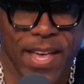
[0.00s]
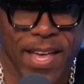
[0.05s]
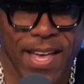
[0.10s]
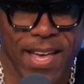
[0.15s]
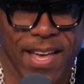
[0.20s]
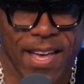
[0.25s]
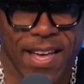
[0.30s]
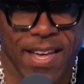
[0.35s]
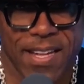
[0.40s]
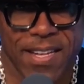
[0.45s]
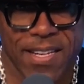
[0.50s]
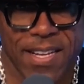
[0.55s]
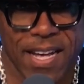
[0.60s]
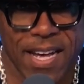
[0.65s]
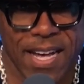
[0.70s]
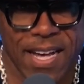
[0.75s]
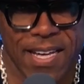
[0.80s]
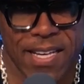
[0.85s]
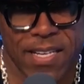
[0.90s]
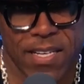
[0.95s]
and
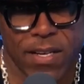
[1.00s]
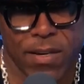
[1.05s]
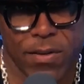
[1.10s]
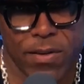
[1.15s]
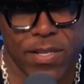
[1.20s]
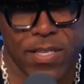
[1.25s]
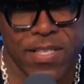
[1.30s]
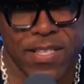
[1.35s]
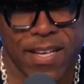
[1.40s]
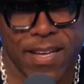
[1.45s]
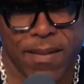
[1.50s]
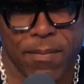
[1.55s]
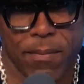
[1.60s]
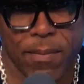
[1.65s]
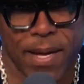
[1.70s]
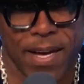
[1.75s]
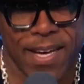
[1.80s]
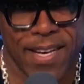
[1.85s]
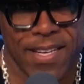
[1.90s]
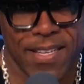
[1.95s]
I noticed that
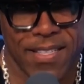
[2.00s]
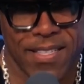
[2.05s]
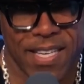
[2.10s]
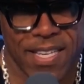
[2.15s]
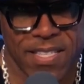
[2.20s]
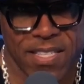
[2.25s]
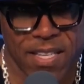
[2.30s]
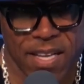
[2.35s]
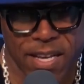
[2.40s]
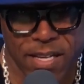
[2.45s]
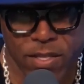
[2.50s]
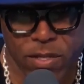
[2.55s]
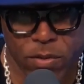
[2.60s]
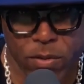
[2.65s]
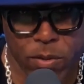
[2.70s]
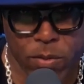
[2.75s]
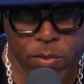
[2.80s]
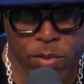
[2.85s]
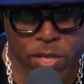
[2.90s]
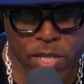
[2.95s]
my
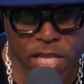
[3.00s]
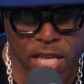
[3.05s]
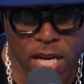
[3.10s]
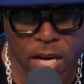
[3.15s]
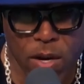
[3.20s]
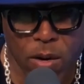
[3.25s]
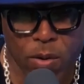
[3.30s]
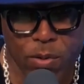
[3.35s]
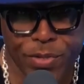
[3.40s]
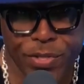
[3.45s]
testosterone was low.